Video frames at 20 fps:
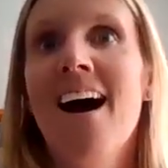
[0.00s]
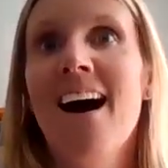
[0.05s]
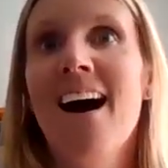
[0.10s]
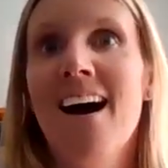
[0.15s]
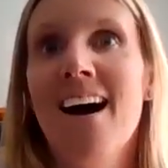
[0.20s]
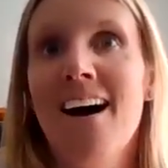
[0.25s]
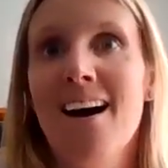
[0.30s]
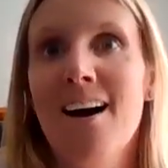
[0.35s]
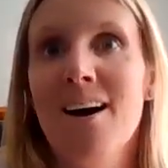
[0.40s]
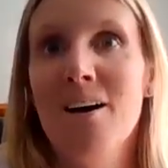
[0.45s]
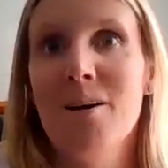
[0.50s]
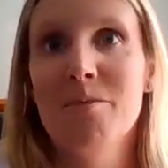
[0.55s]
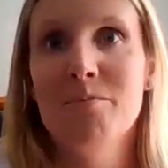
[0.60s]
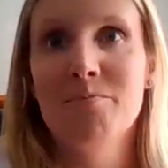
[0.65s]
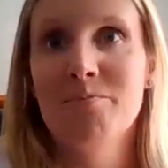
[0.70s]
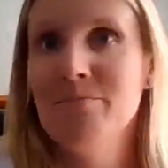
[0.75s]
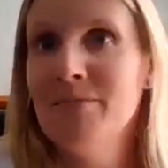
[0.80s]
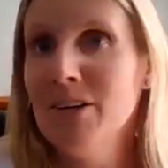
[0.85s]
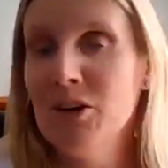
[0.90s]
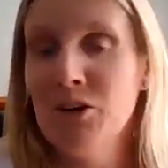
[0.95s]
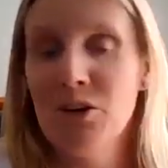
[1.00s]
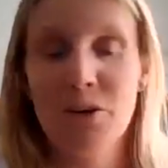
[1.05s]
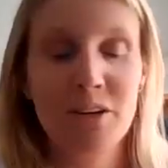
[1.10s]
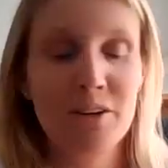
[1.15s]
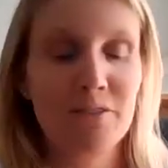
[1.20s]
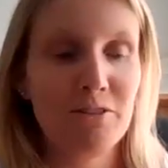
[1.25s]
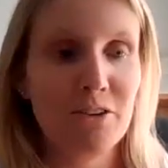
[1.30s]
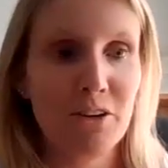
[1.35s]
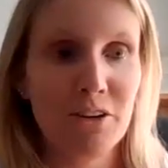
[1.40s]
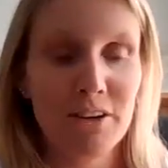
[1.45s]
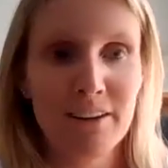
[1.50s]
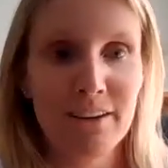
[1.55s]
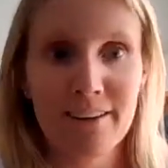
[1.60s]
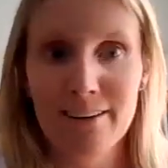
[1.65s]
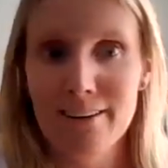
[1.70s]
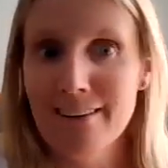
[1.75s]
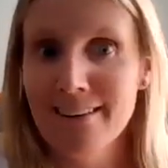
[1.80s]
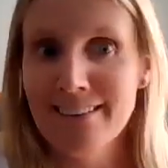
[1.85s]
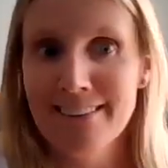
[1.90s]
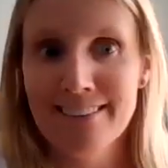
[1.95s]
You've got
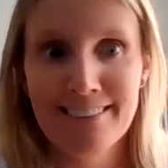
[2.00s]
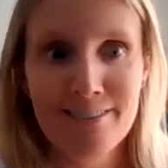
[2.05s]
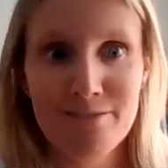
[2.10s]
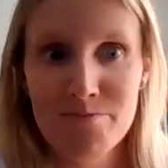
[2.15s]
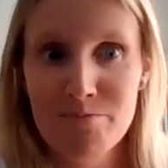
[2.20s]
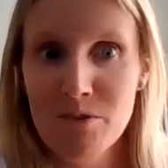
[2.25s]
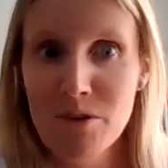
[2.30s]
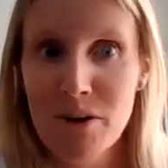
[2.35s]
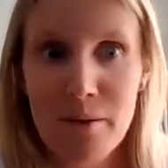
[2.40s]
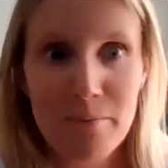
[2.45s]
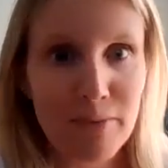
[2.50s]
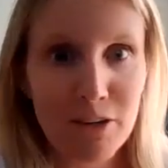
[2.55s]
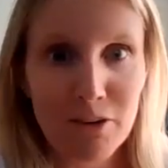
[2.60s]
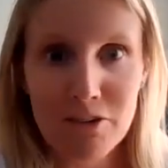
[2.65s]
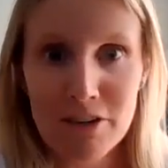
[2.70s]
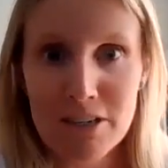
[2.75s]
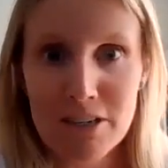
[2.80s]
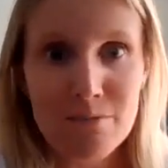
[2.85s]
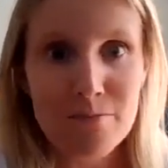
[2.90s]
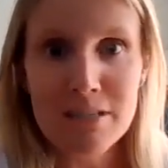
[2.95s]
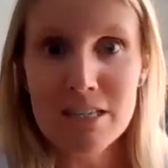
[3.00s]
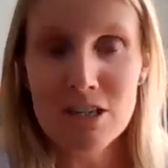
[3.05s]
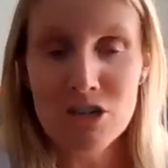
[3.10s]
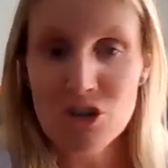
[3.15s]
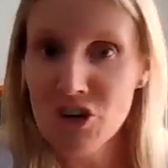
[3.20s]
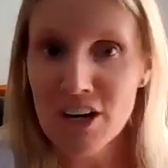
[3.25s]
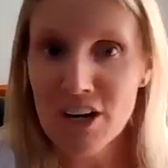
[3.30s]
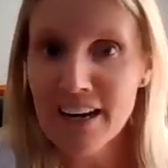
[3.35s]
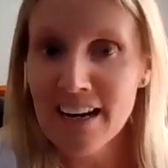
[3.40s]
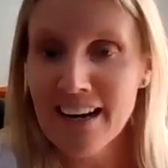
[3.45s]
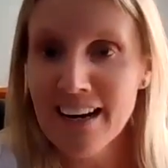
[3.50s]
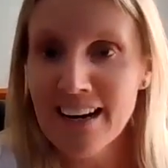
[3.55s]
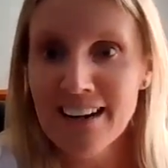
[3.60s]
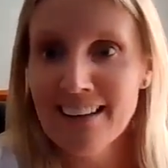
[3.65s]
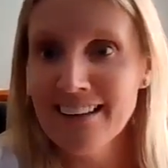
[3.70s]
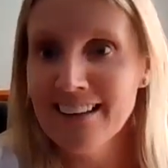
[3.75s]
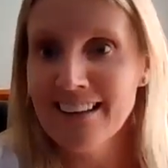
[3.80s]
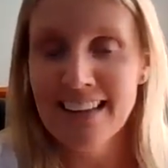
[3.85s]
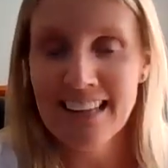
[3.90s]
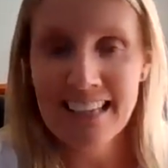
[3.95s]
to put up the Christmas
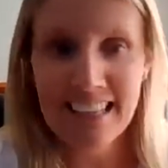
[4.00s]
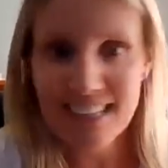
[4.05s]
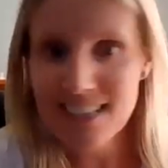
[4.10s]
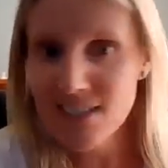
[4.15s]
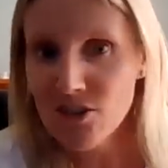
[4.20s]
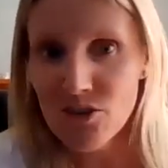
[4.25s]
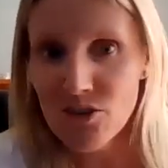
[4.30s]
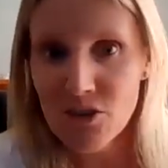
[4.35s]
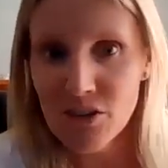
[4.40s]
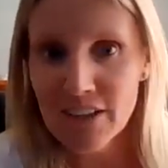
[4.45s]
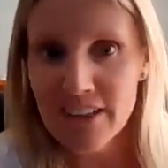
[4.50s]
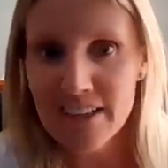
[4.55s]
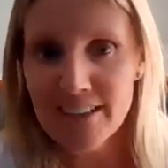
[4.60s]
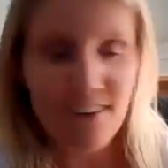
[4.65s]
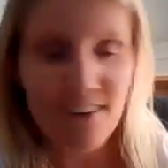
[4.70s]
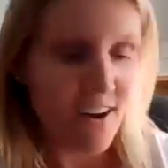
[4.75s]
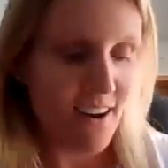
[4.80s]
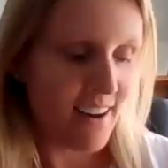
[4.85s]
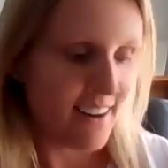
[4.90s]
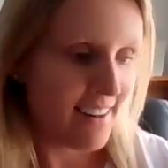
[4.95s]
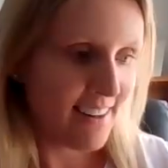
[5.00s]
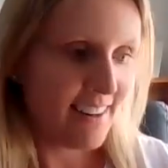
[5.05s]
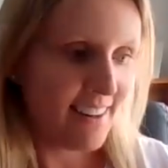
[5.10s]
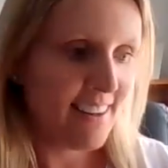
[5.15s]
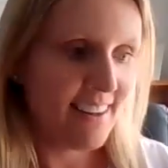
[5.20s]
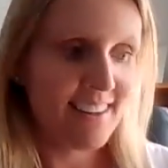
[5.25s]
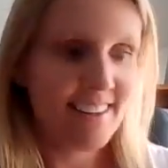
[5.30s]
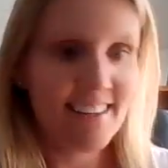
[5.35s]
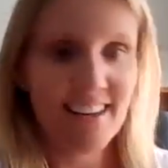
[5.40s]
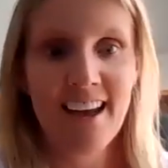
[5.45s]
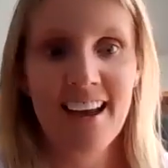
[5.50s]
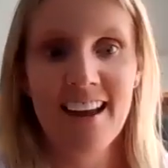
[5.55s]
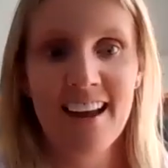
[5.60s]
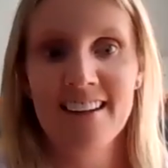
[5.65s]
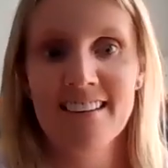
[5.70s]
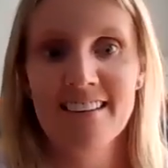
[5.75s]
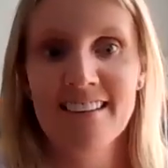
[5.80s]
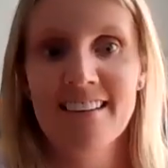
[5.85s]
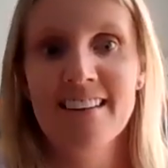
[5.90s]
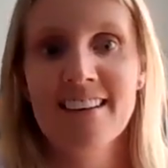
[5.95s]
tree and the kids are all excited,
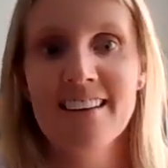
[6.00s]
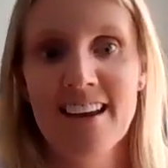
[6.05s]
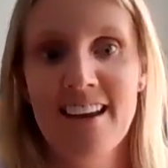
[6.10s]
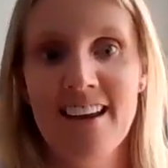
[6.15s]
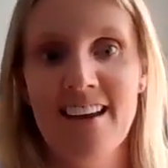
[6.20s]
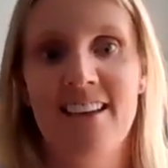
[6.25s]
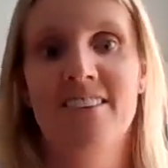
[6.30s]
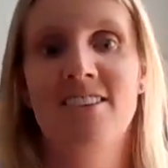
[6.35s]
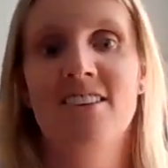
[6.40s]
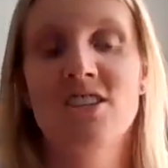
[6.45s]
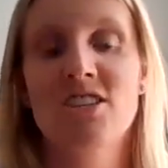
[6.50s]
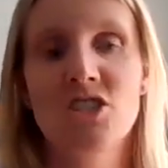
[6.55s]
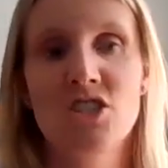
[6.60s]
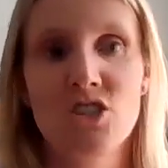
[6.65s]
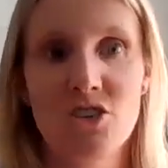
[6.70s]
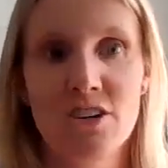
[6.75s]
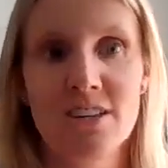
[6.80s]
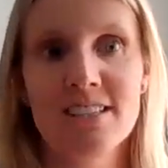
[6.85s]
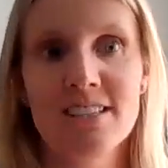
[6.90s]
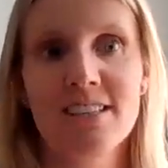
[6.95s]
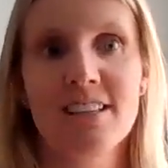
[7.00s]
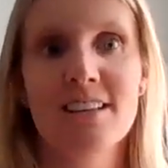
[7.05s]
and yeah, the stress